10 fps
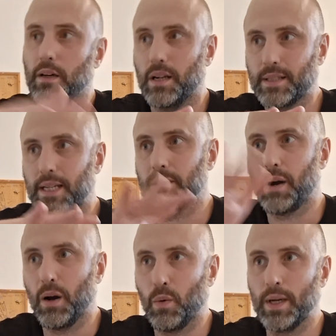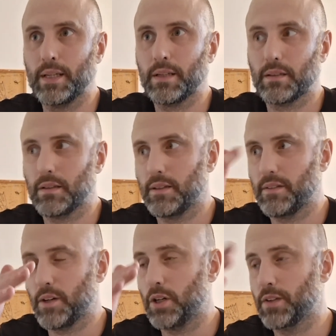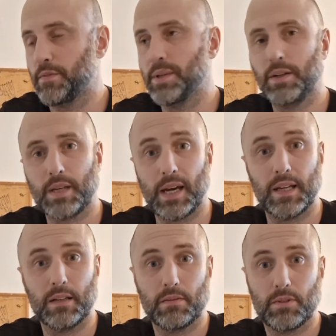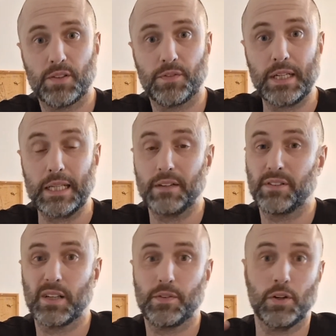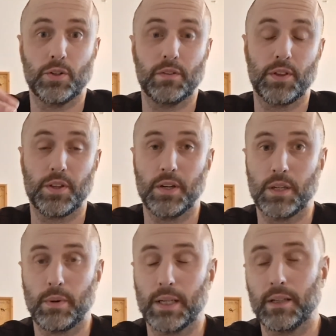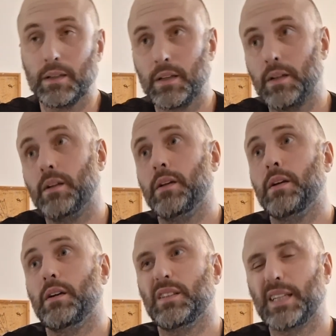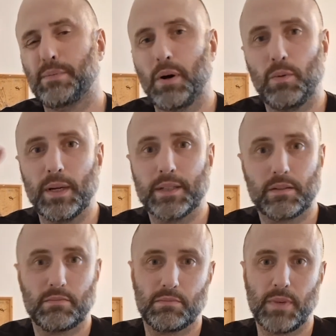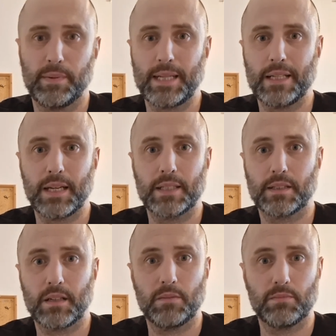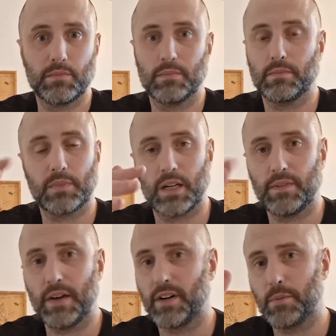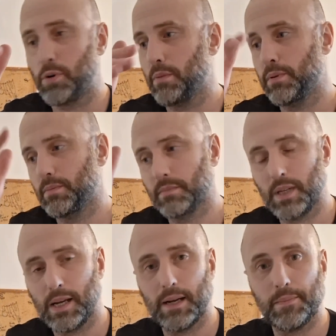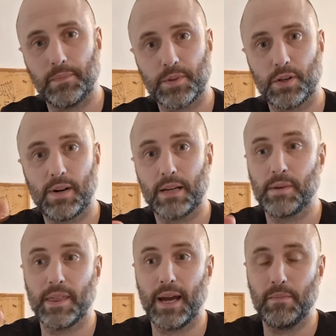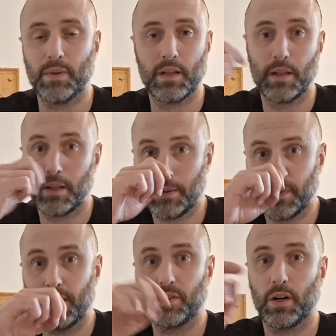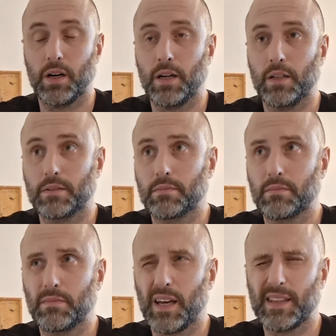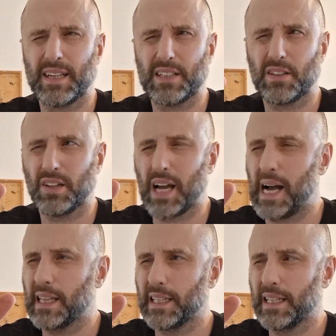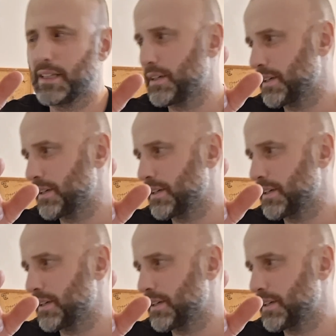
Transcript: and takes about a week. If I order from the UK, it's free delivery if you order over 30 quid. It takes about a week, maybe 10 days to come. And I've never had a problem. Um, so I recommend them. They've got a, I think it's Tongkat Ali and a,